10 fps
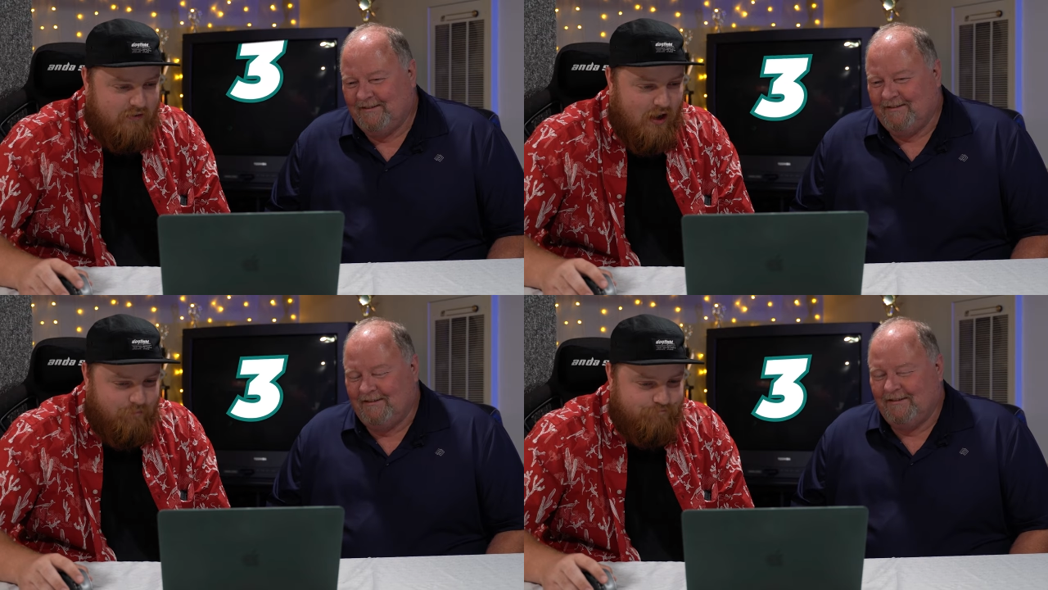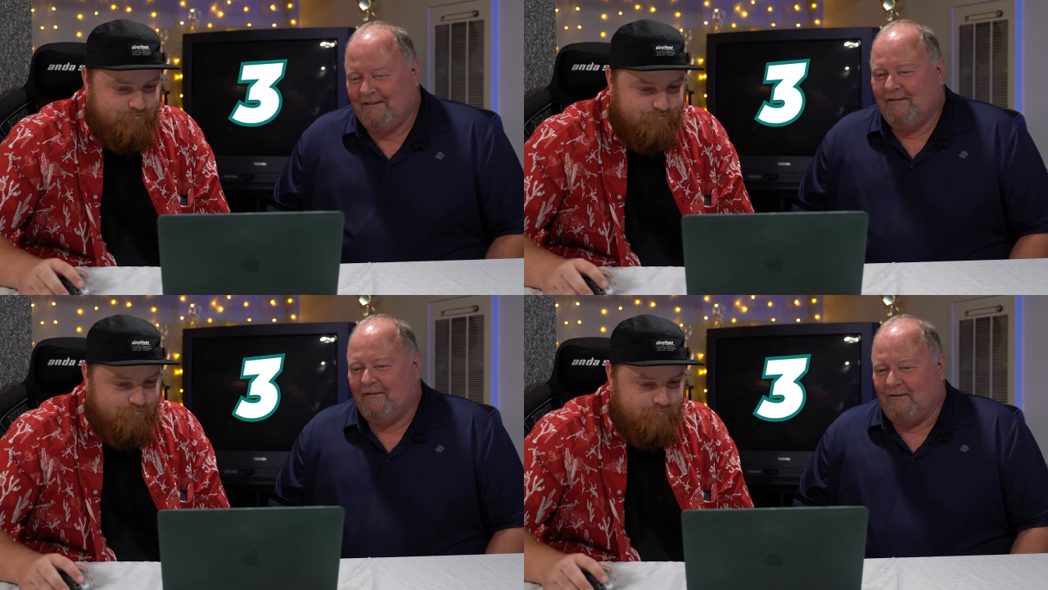Speaker 1: of 10.
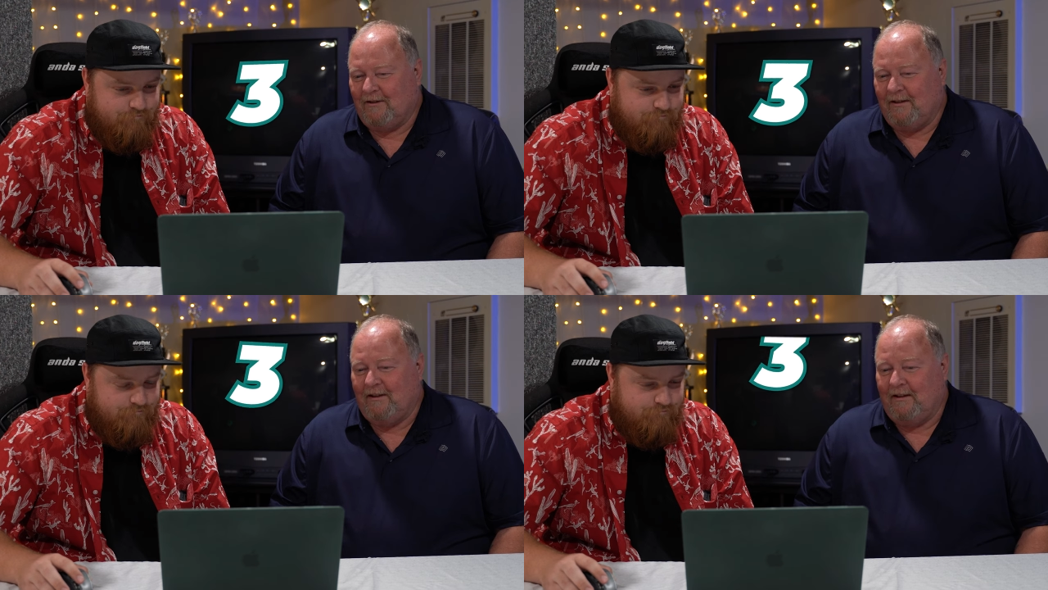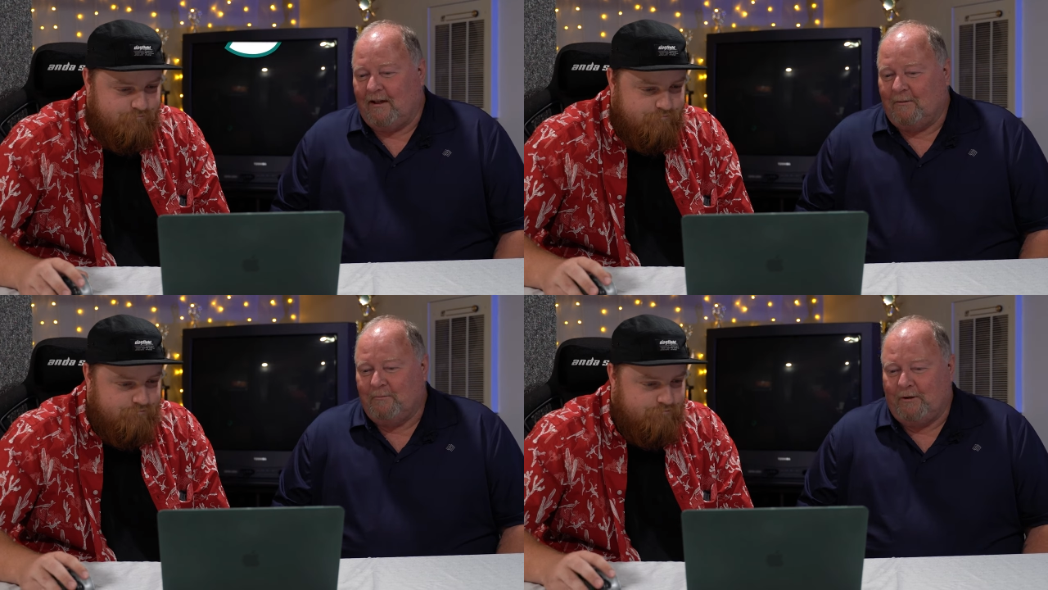
Speaker 2: Okay,
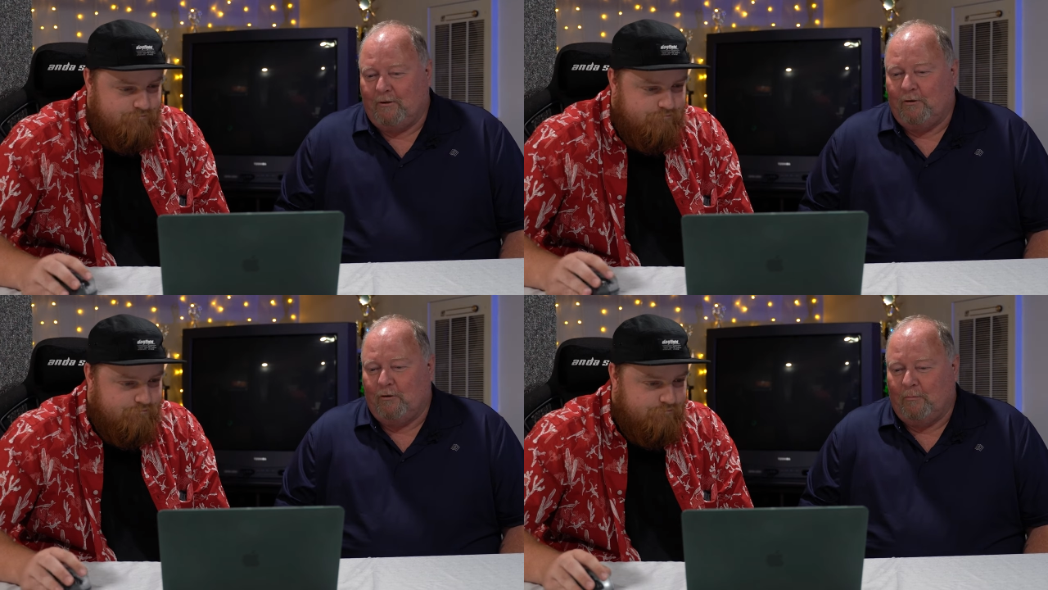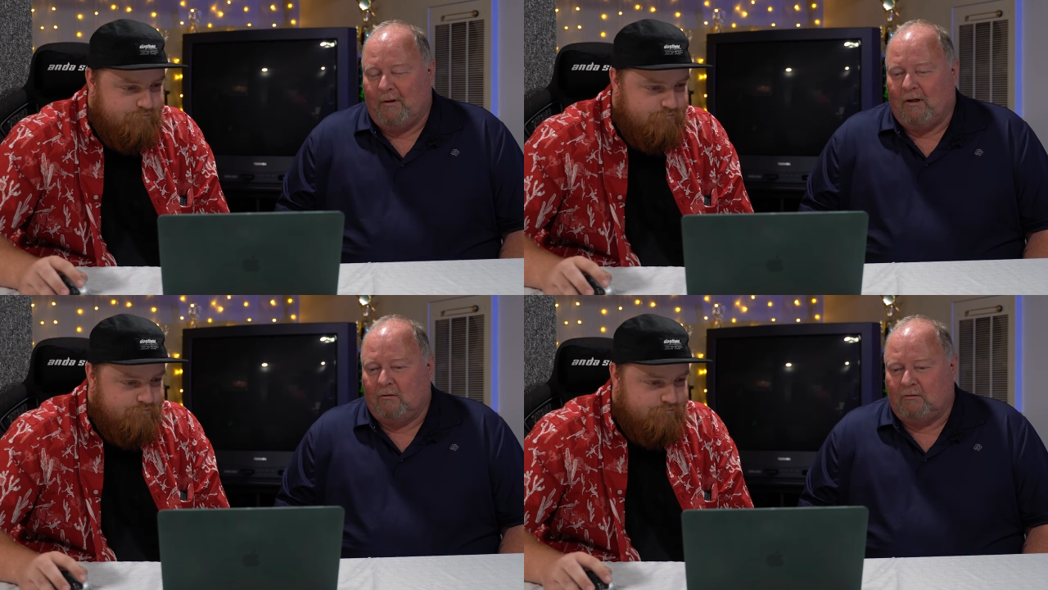I'm gonna go
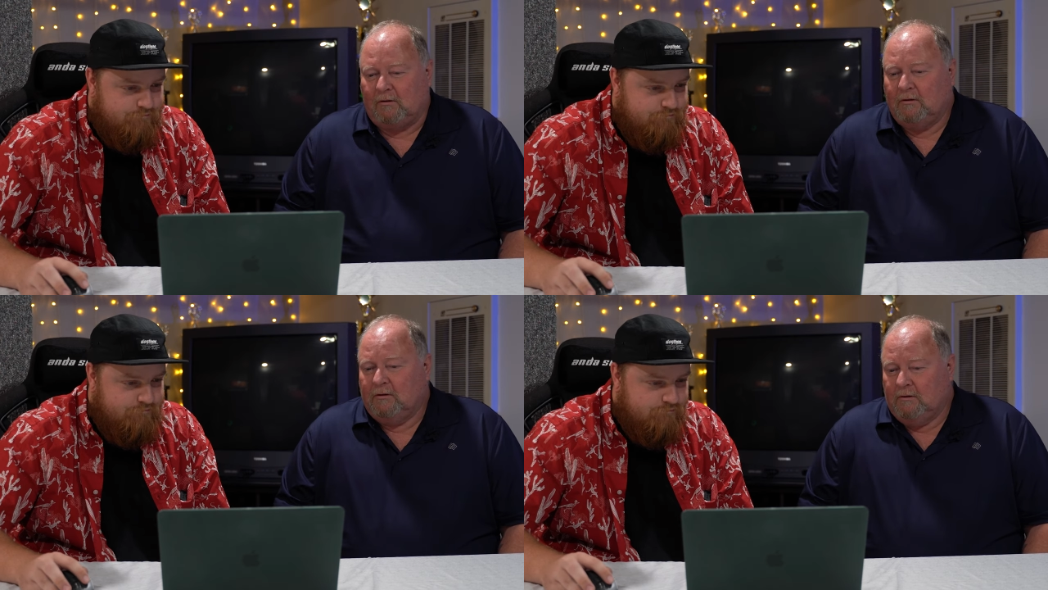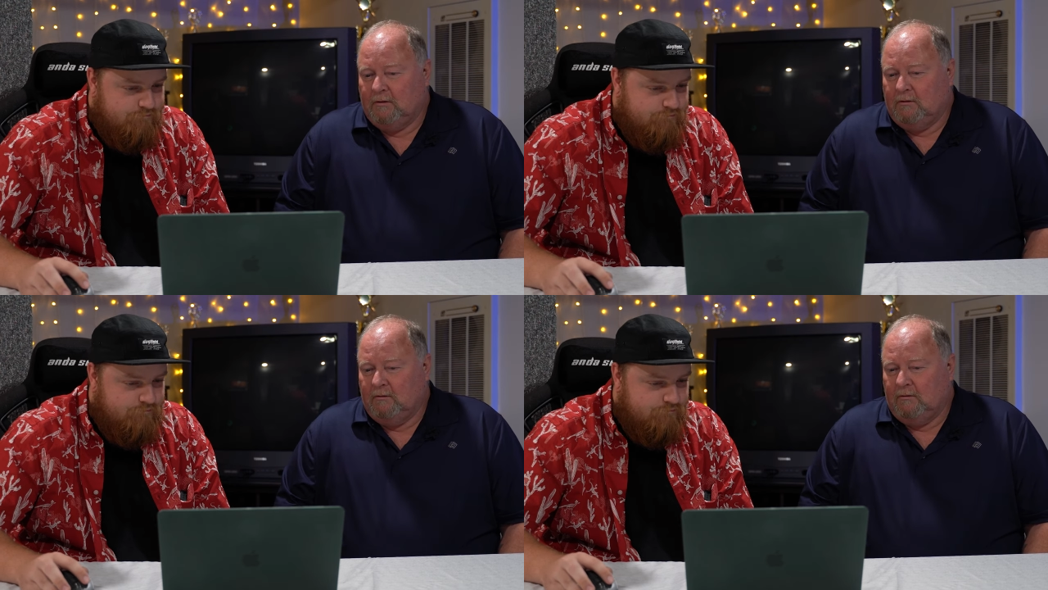about
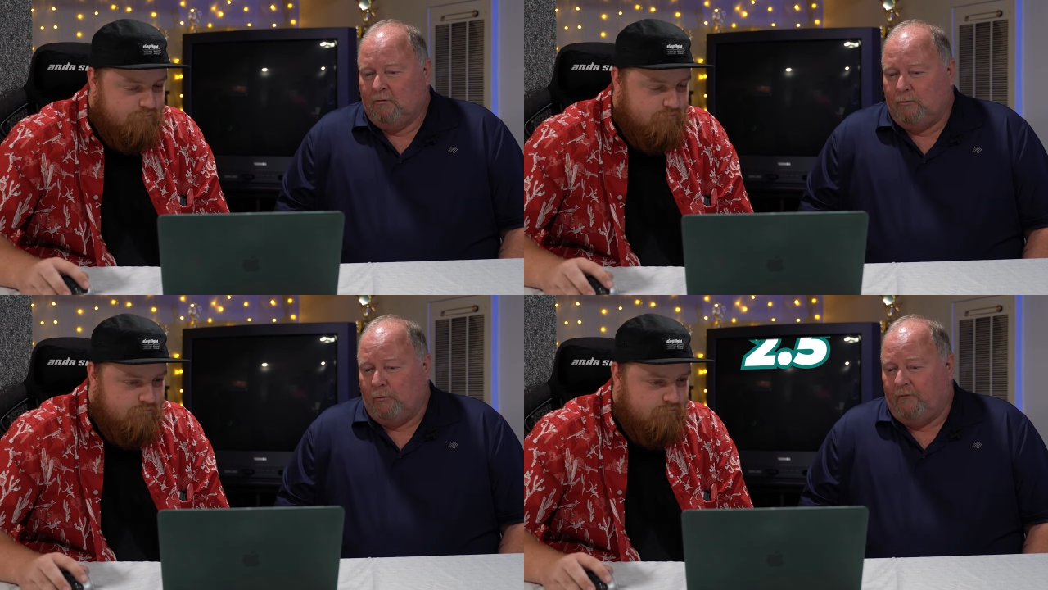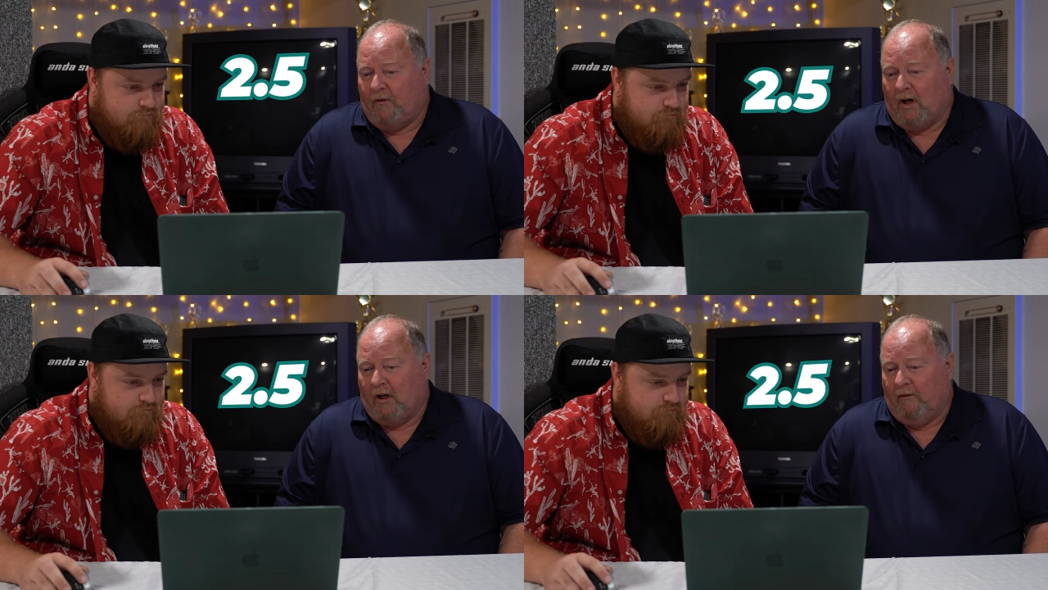
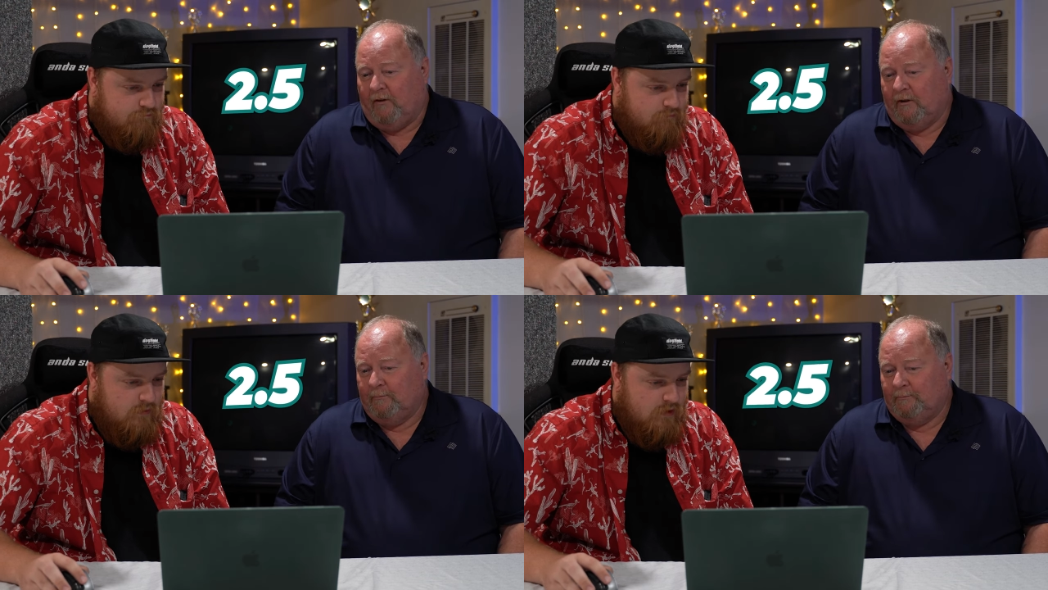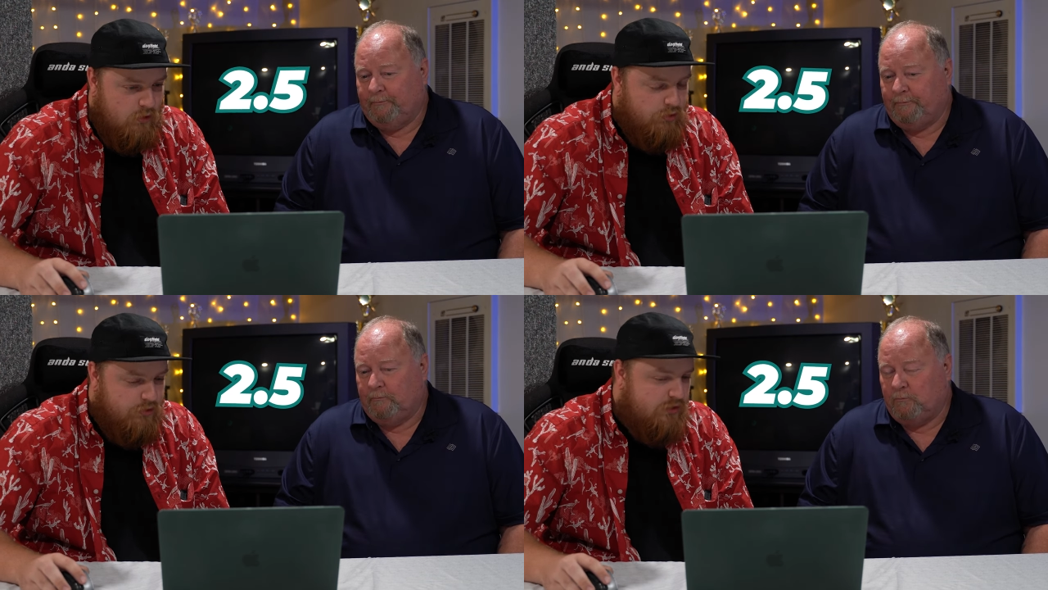2.5.
Speaker 1: The
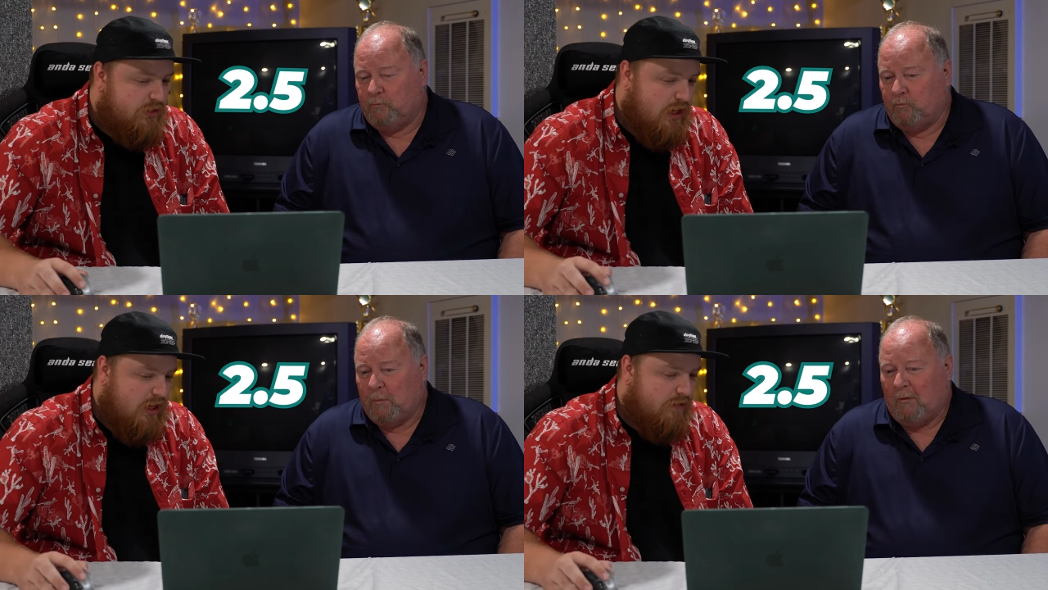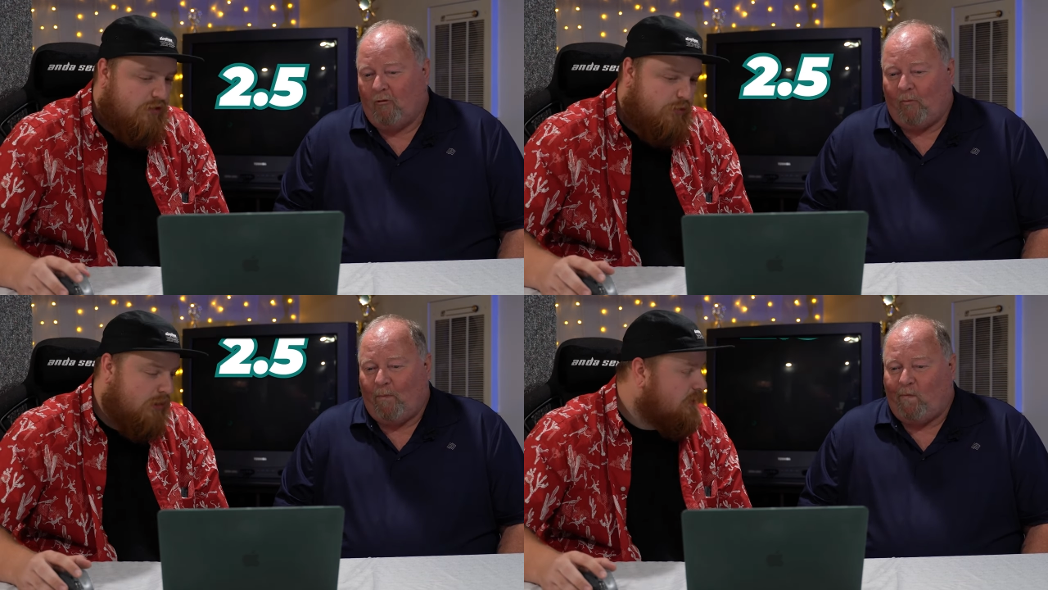only reason I gave it
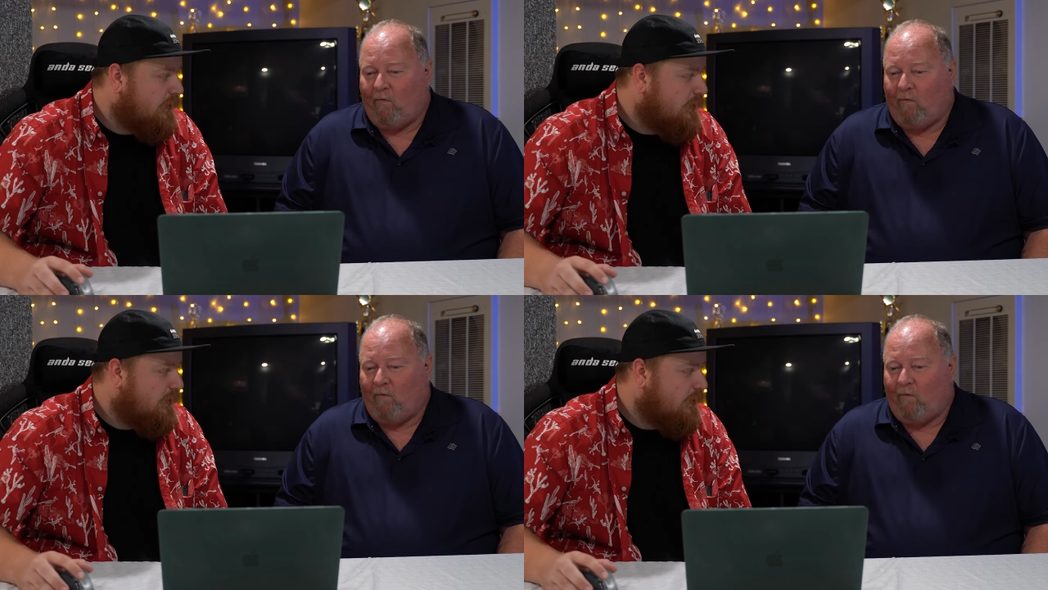3 is